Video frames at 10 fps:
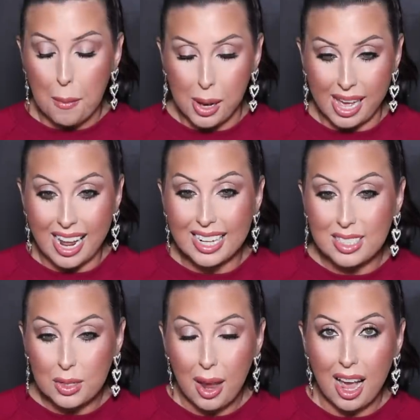But I
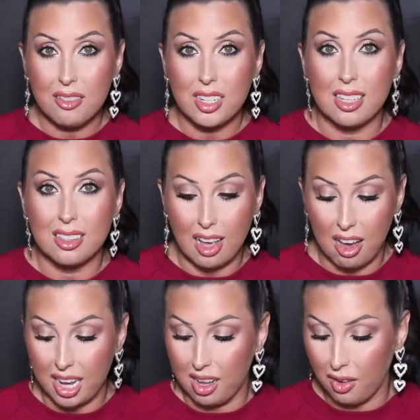do have a
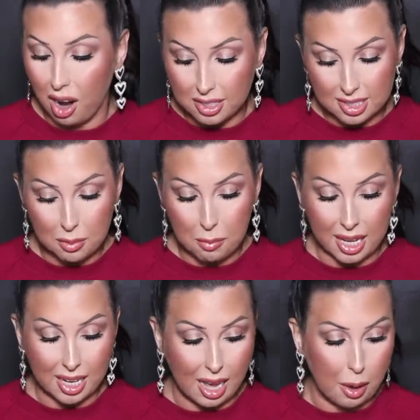lot of awesome
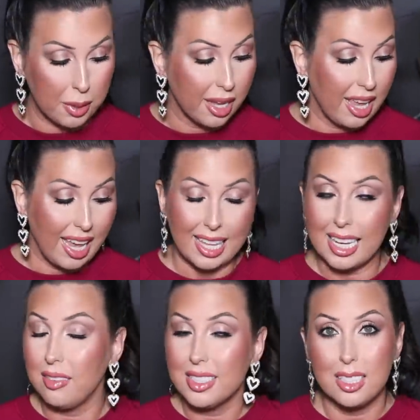makeup
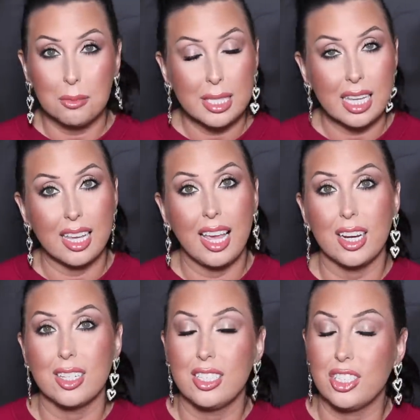and even some
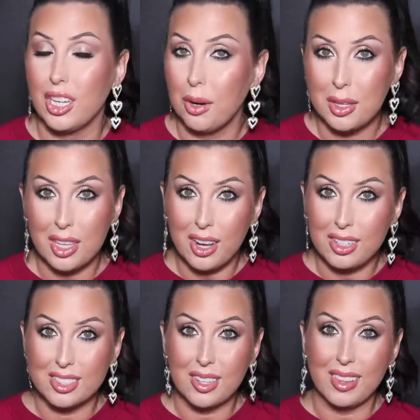skincare to share with
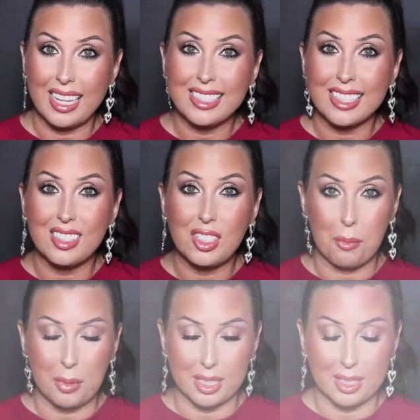y'all. So let's
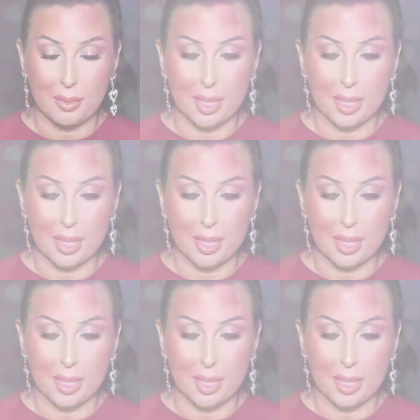jump into